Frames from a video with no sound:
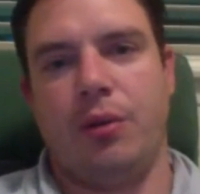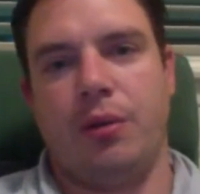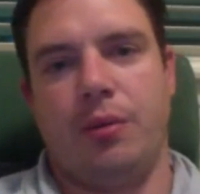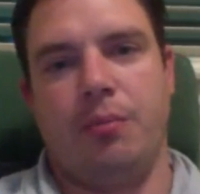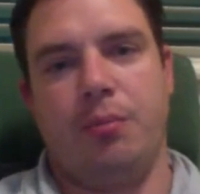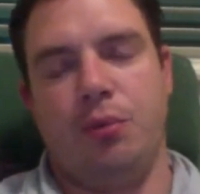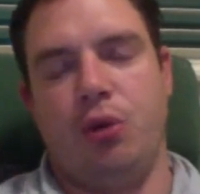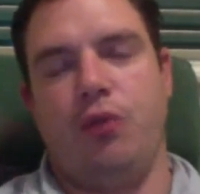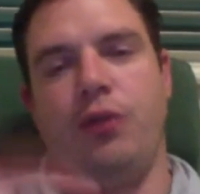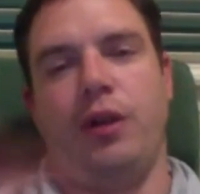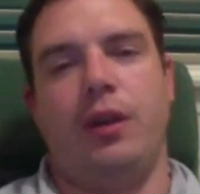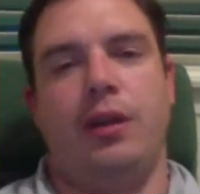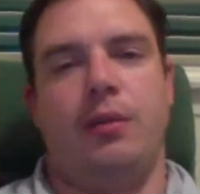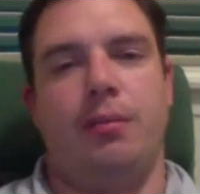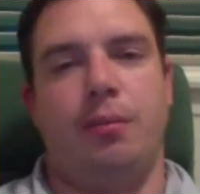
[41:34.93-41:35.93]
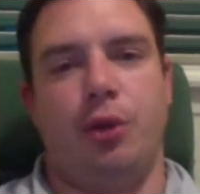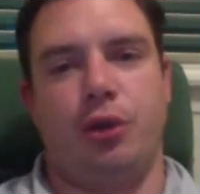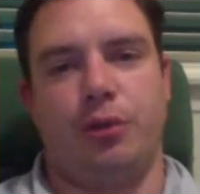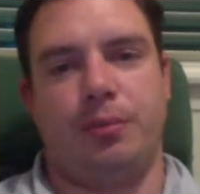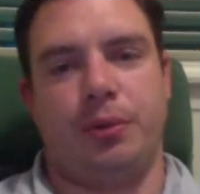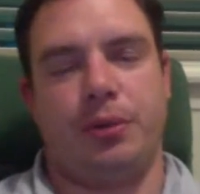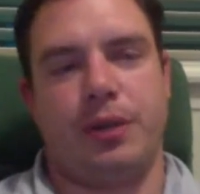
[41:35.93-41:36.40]
move it
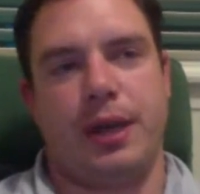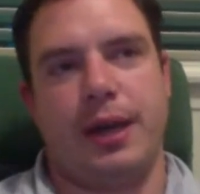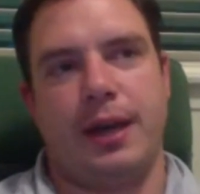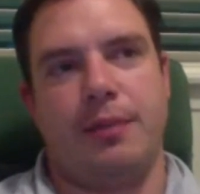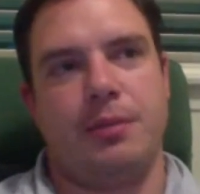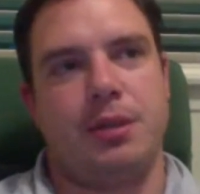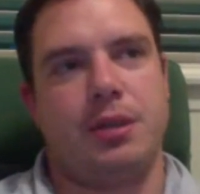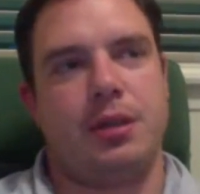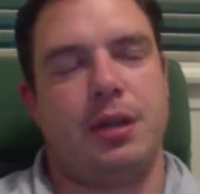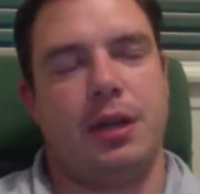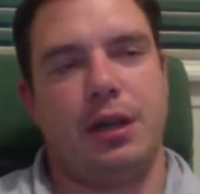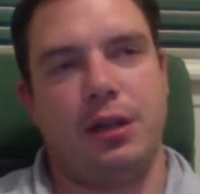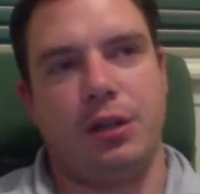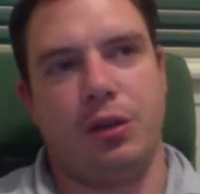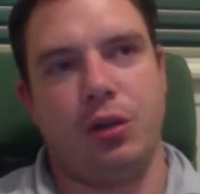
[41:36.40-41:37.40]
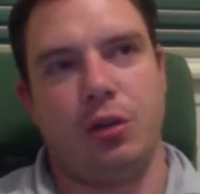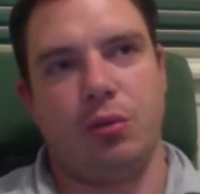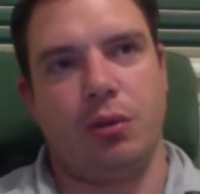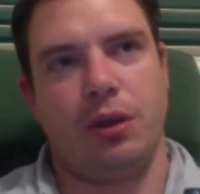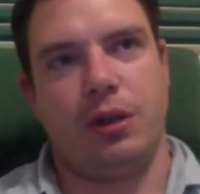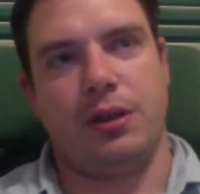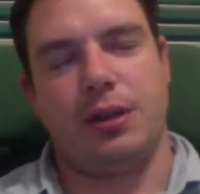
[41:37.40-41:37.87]
multiple times. You couldn't
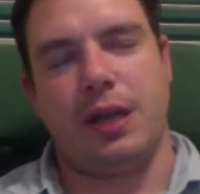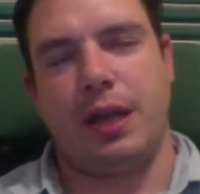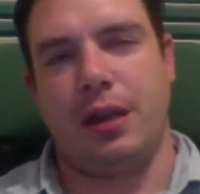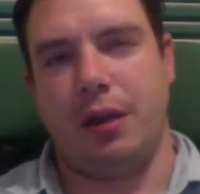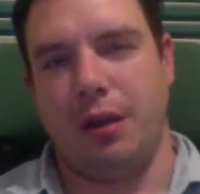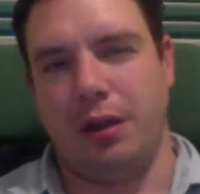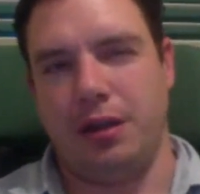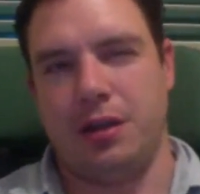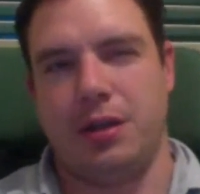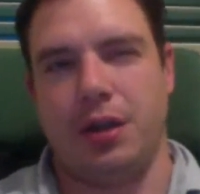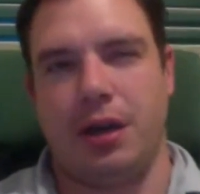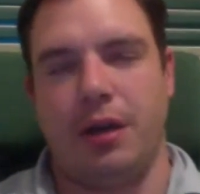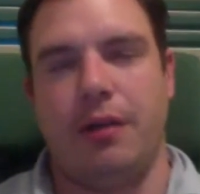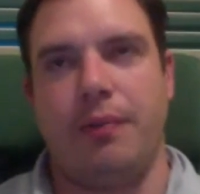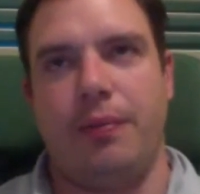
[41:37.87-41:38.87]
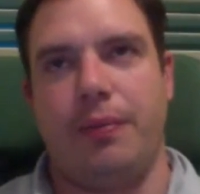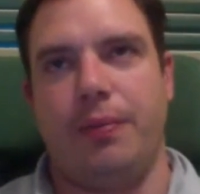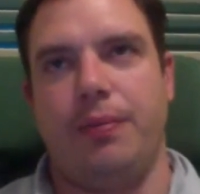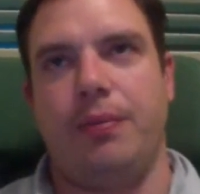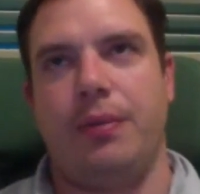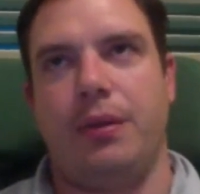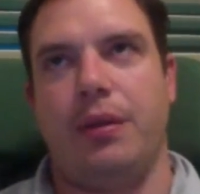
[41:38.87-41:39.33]
really tell, at least not
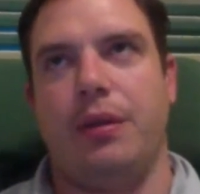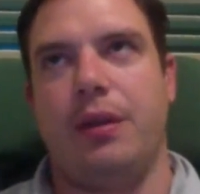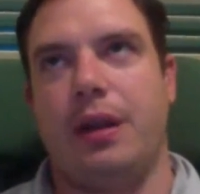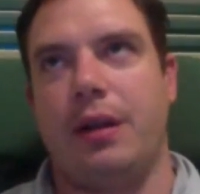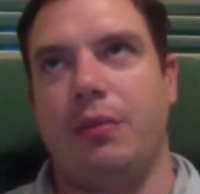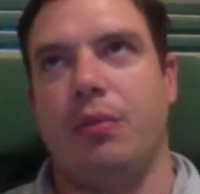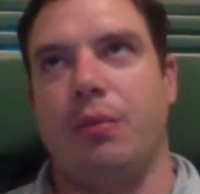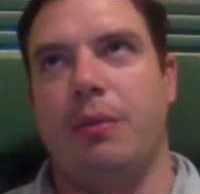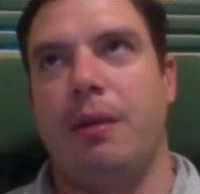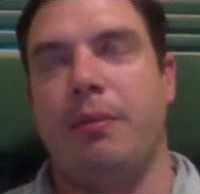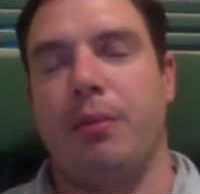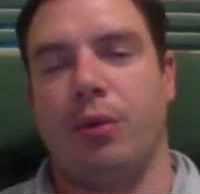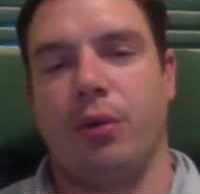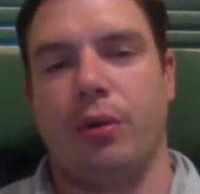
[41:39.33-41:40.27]
that I remember.